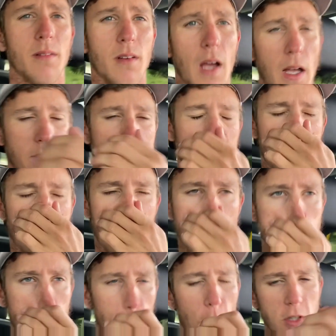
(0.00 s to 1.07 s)
I seen most
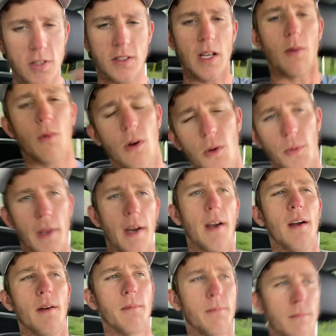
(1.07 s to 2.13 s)
of the questions that were on
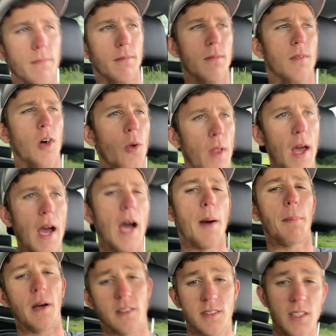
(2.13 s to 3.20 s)
there on the app.
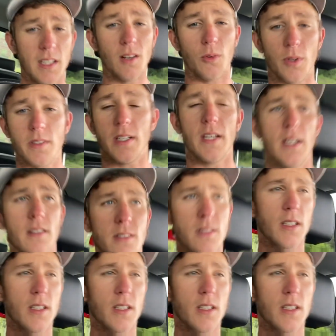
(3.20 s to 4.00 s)
I seen on the test,